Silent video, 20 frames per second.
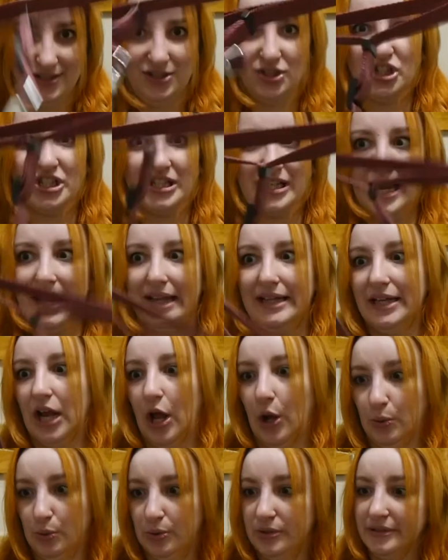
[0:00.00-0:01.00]
Just to let you
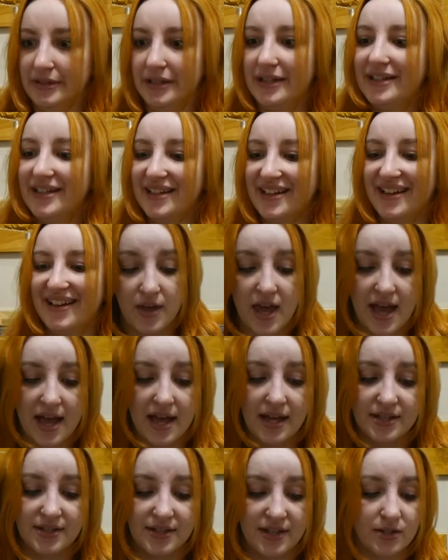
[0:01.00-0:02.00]
know.
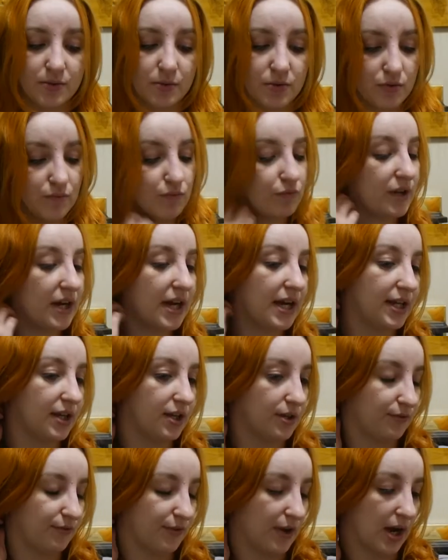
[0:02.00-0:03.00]
this was a really
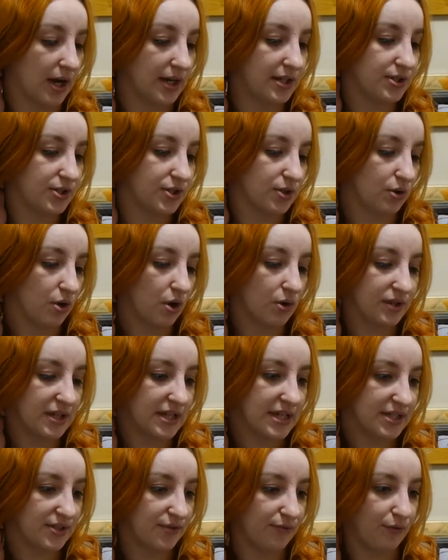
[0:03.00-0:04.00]
good find. So I got
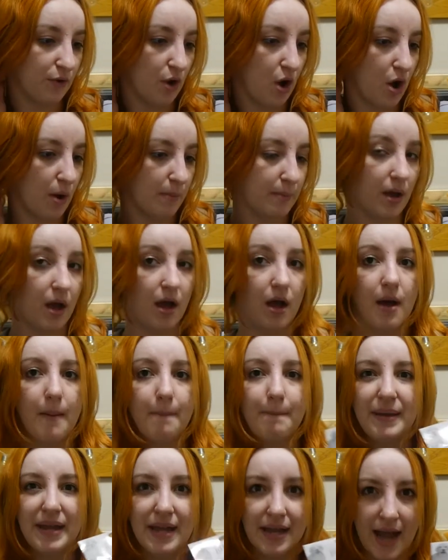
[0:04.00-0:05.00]
these from
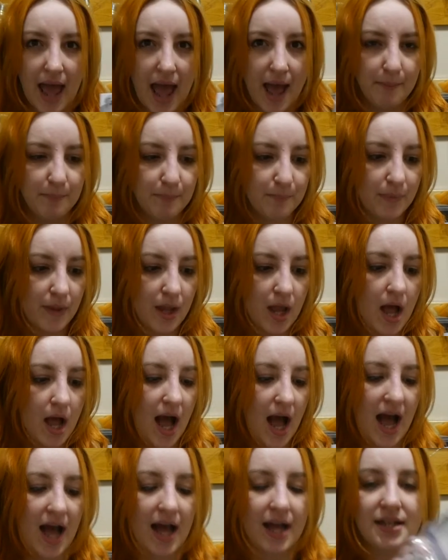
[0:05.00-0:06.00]
B&M,
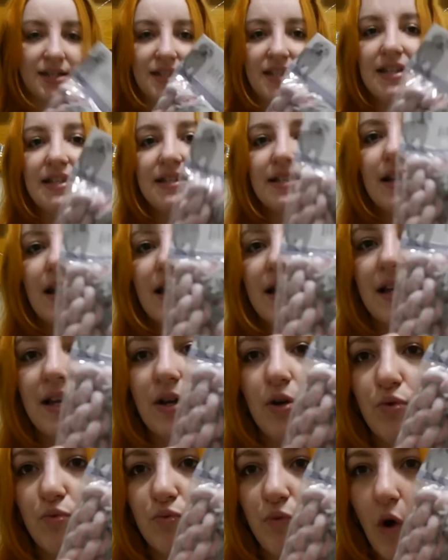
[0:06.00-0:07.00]
and these are like
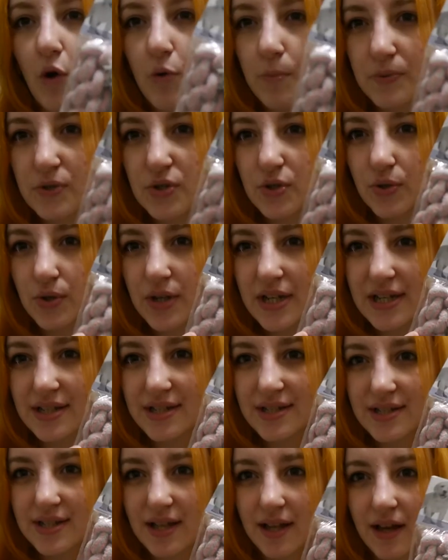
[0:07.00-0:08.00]
little rope
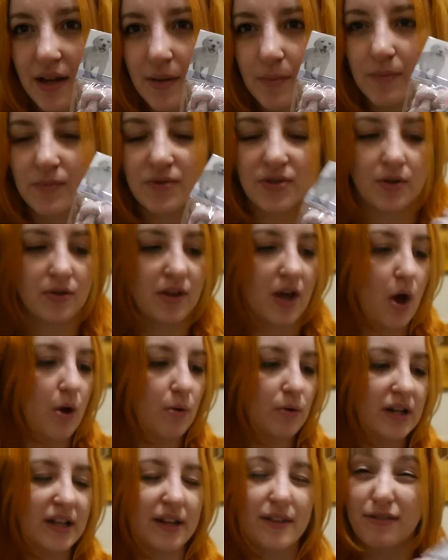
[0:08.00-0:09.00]
toys. So they're
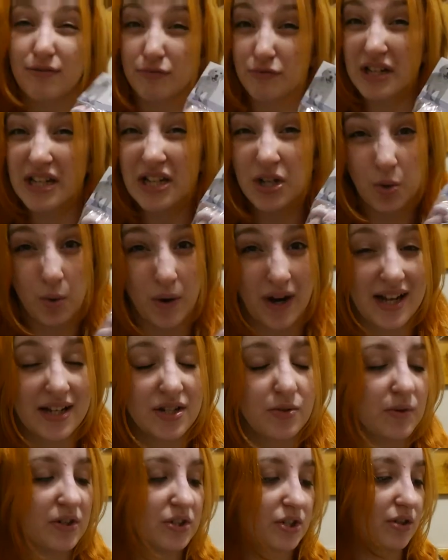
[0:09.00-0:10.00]
only 3
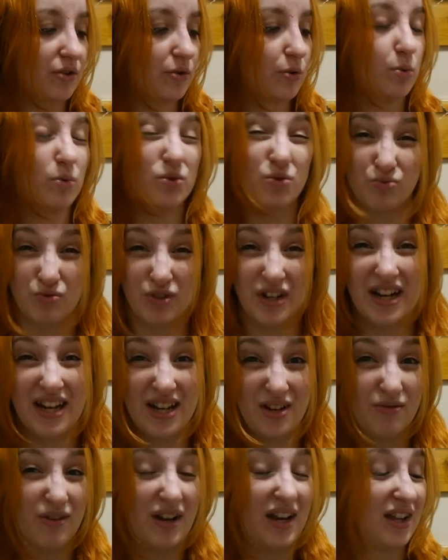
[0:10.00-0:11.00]
quid, which I thought was
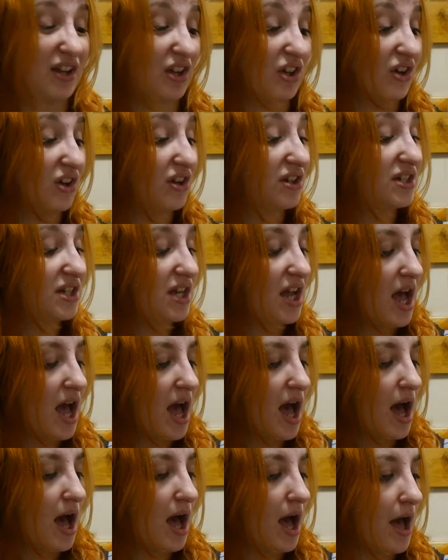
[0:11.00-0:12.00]
really, really good.
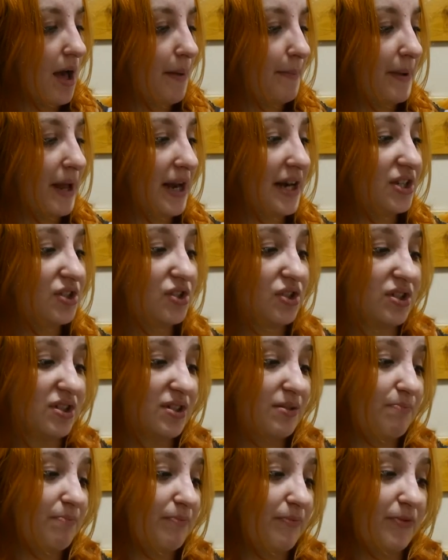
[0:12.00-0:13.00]
And it's just
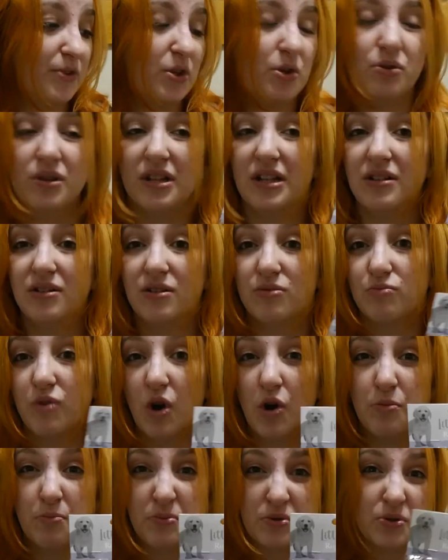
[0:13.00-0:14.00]
a few little
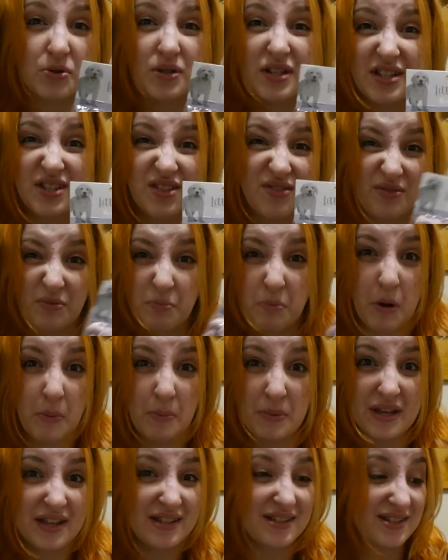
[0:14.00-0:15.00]
rope toys for
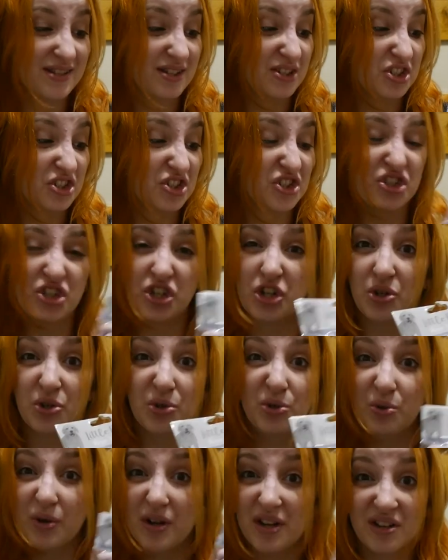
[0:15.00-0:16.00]
puppies to just
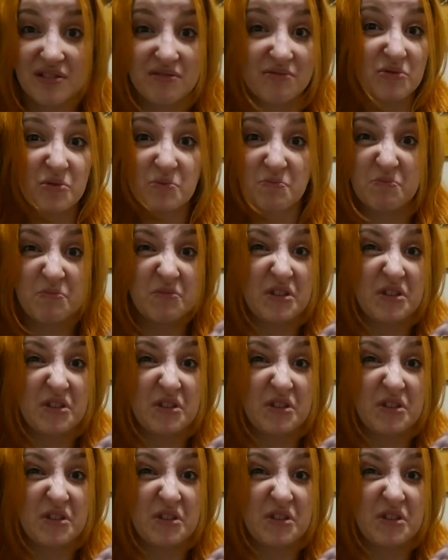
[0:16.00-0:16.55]
chew and